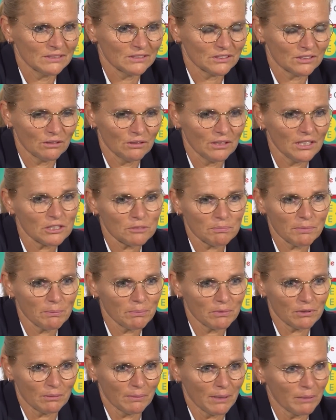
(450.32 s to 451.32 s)
So yes,
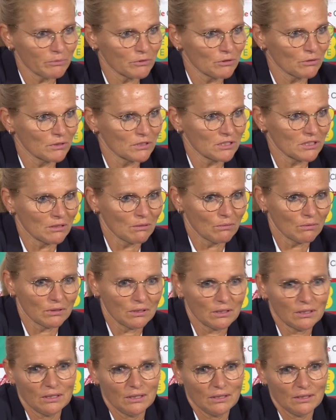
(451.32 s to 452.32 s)
people come up to us and they
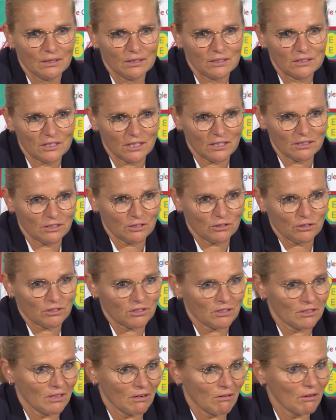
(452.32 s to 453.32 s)
want
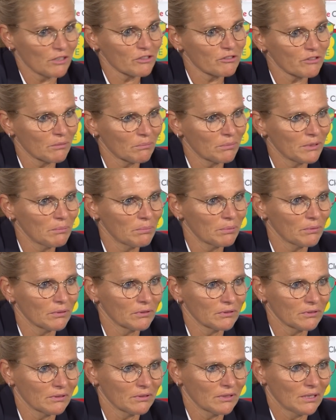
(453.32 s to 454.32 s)
signatures, and they're Austrian
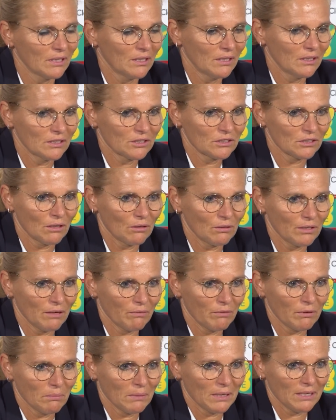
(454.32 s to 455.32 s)
people. So
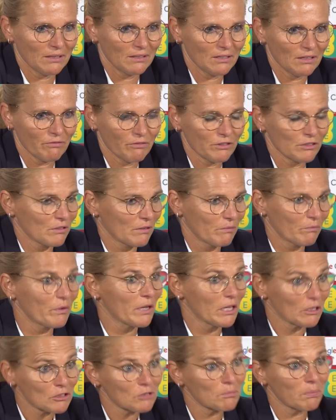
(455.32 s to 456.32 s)
we made a difference, and
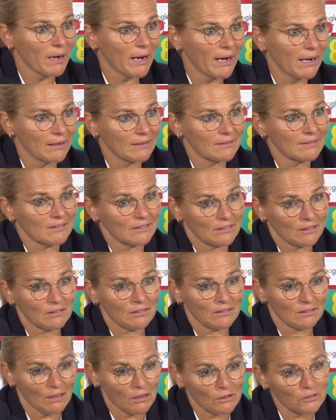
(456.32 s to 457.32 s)
we inspired
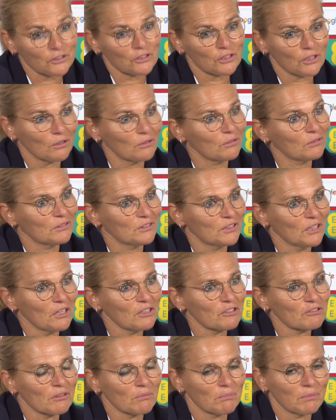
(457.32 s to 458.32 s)
also the
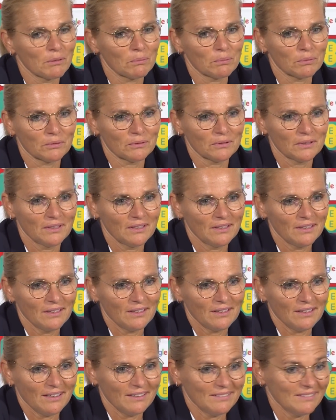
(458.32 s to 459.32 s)
Austrian people.
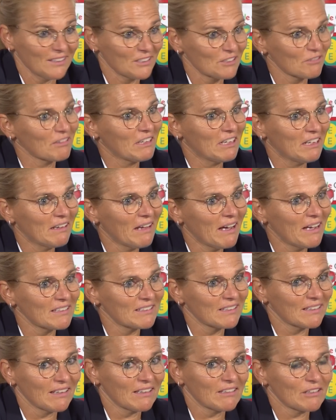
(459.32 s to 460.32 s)
And that's really
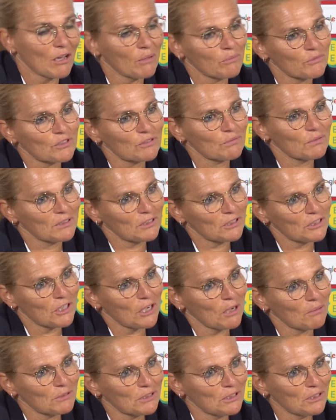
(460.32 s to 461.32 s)
nice that comes with the
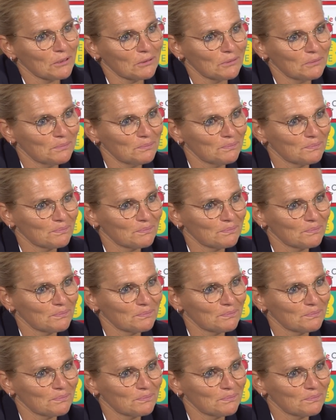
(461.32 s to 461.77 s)
job too.